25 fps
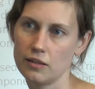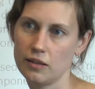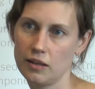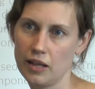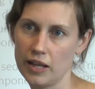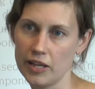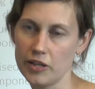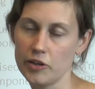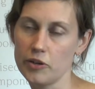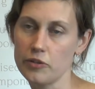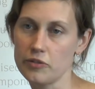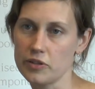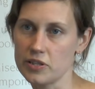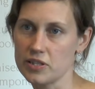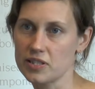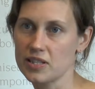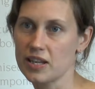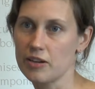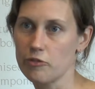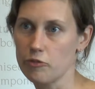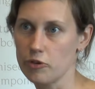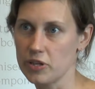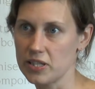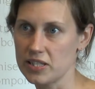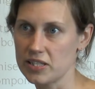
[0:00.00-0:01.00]
like other
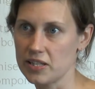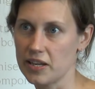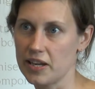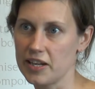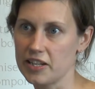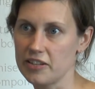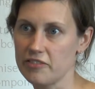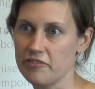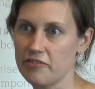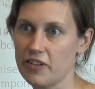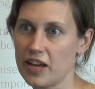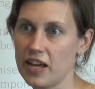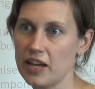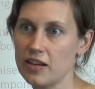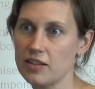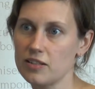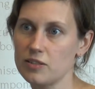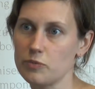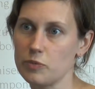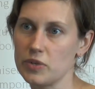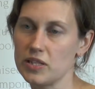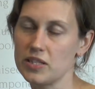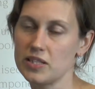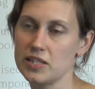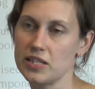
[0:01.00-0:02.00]
steroid side
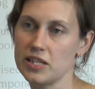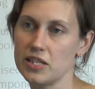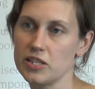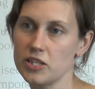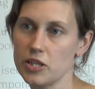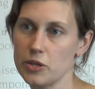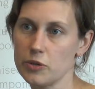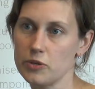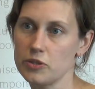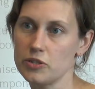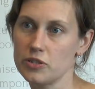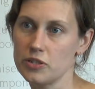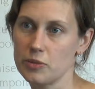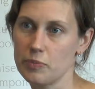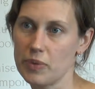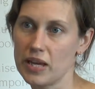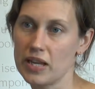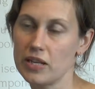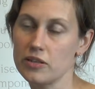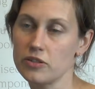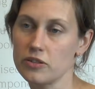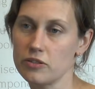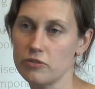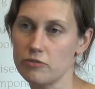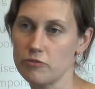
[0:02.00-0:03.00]
effects, we'd see a
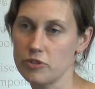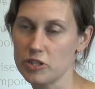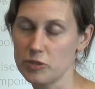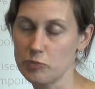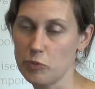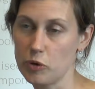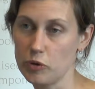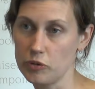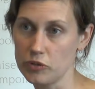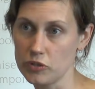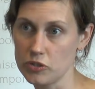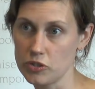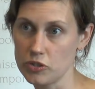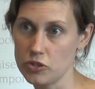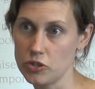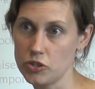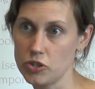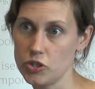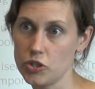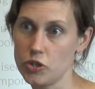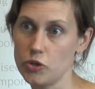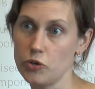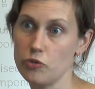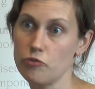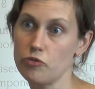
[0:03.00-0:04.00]
dose-dependent response
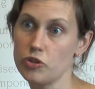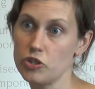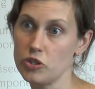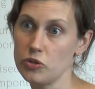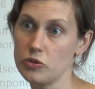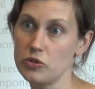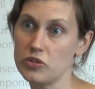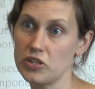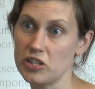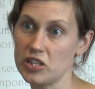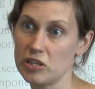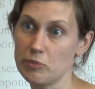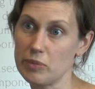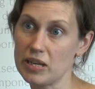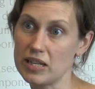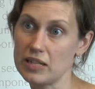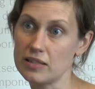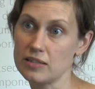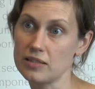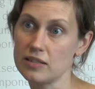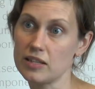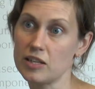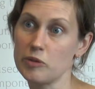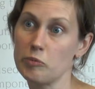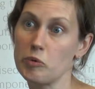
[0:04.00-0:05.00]
to reducing the
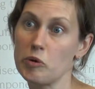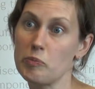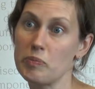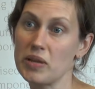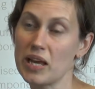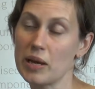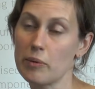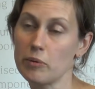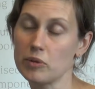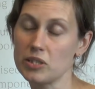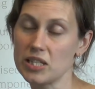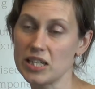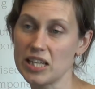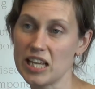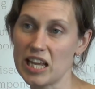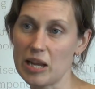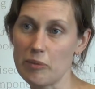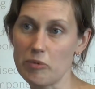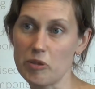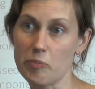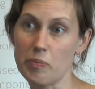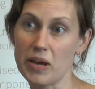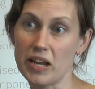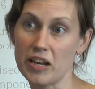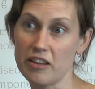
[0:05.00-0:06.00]
medicine and would be able to
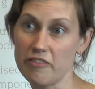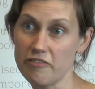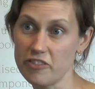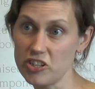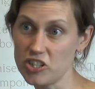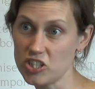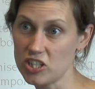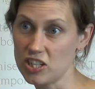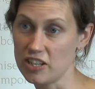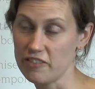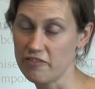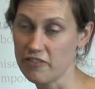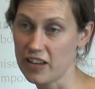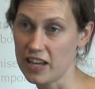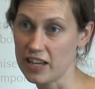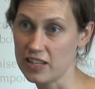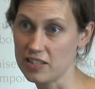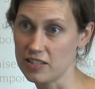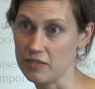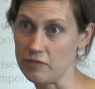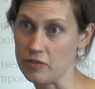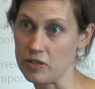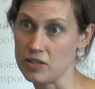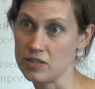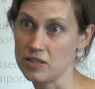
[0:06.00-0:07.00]
keep the beneficial
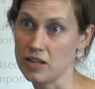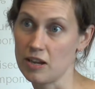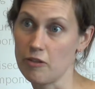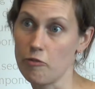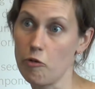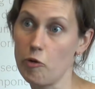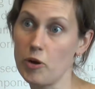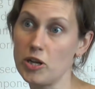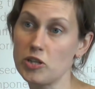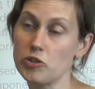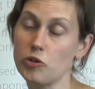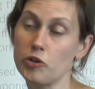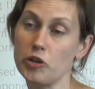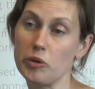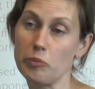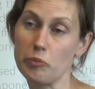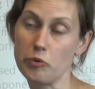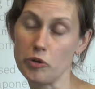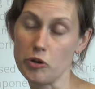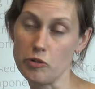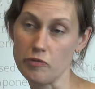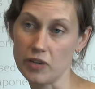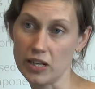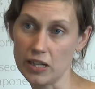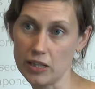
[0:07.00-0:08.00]
effects of the steroids on
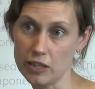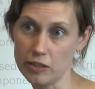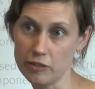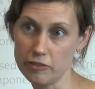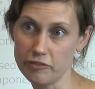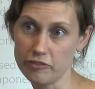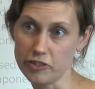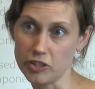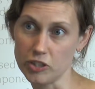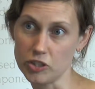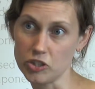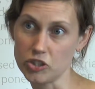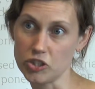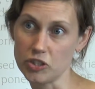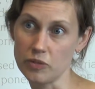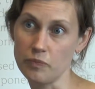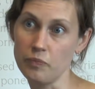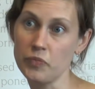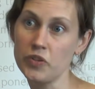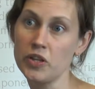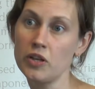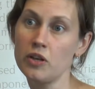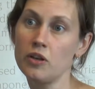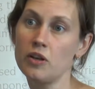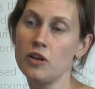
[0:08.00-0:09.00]
improving lung function
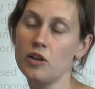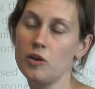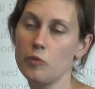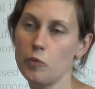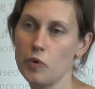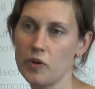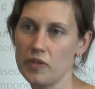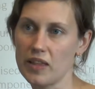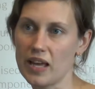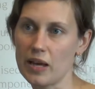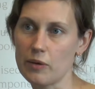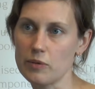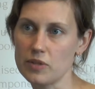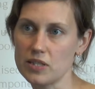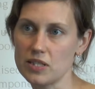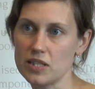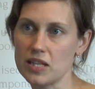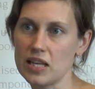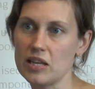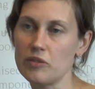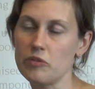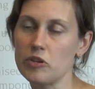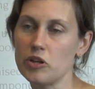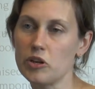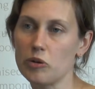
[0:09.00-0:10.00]
without
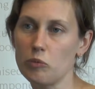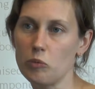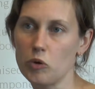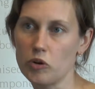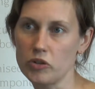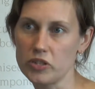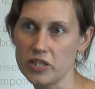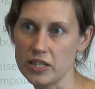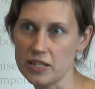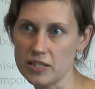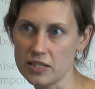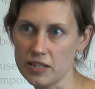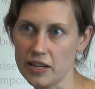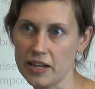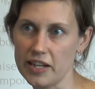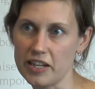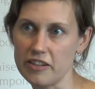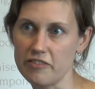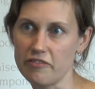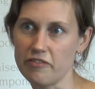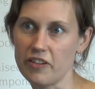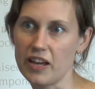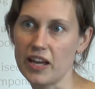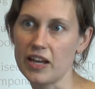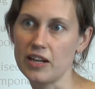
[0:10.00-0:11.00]
seeing the unwanted side
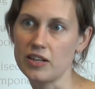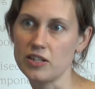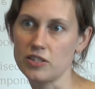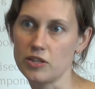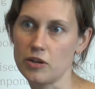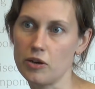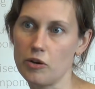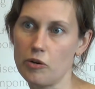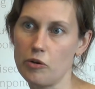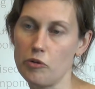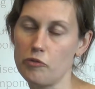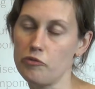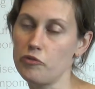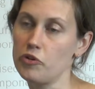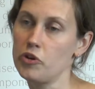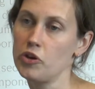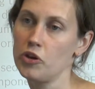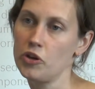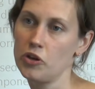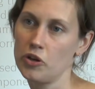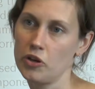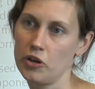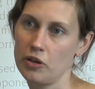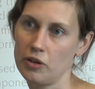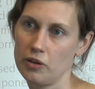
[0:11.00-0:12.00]
effect of
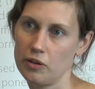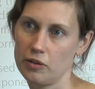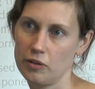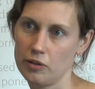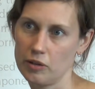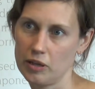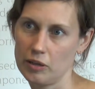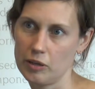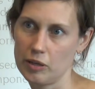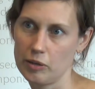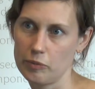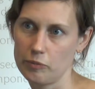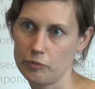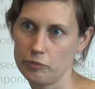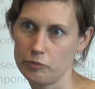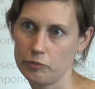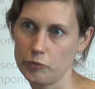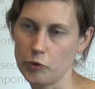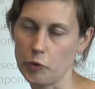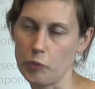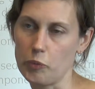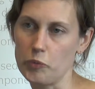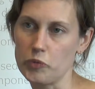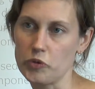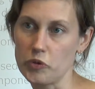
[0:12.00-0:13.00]

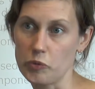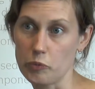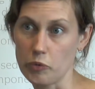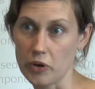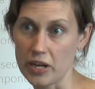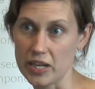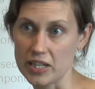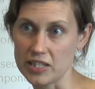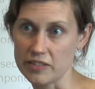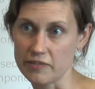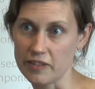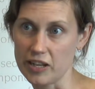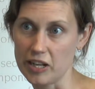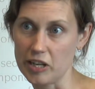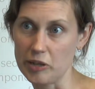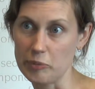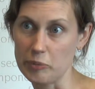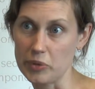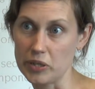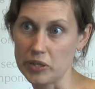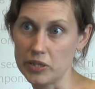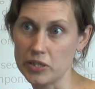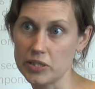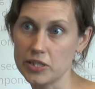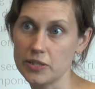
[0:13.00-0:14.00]
problems with brain
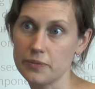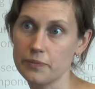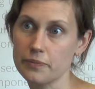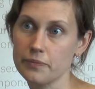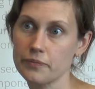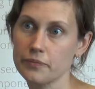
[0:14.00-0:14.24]
development.